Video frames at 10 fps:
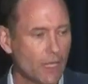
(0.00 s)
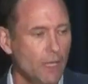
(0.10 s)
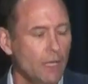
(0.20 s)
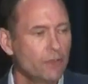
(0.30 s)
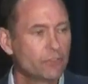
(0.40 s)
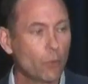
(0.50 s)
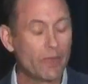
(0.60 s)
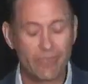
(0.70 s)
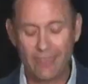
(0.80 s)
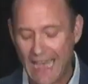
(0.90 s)
So
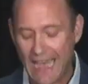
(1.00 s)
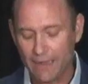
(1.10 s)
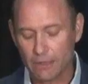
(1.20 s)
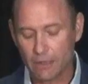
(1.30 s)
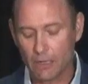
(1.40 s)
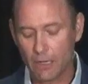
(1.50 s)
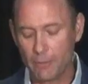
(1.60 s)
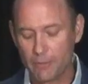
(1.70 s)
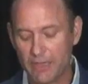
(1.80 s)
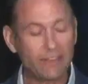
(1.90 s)
with that,
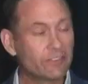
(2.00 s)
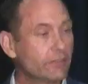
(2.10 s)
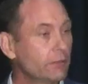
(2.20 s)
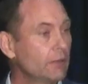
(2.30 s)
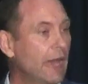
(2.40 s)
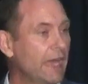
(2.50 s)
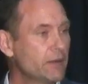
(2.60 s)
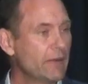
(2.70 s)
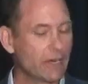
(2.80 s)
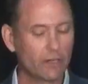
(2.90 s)
the next item
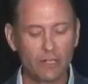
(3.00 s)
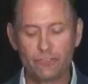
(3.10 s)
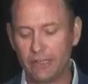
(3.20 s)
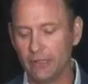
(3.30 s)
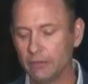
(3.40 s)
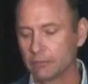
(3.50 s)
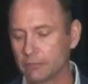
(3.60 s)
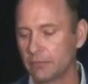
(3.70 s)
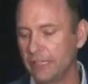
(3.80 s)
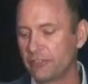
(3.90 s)
on our agenda
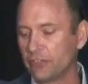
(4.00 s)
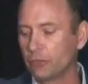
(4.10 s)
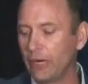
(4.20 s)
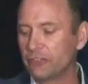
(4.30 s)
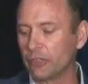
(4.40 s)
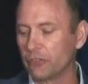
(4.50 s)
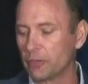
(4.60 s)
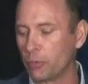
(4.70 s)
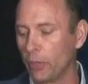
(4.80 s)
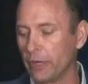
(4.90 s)
is the Treasurer's
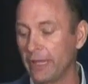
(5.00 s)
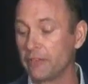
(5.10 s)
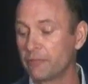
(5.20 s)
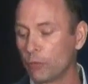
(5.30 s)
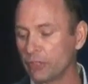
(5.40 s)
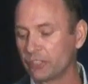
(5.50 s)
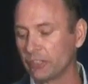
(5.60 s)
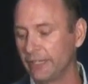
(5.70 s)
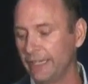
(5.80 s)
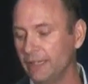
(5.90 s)
Report. And unfortunately,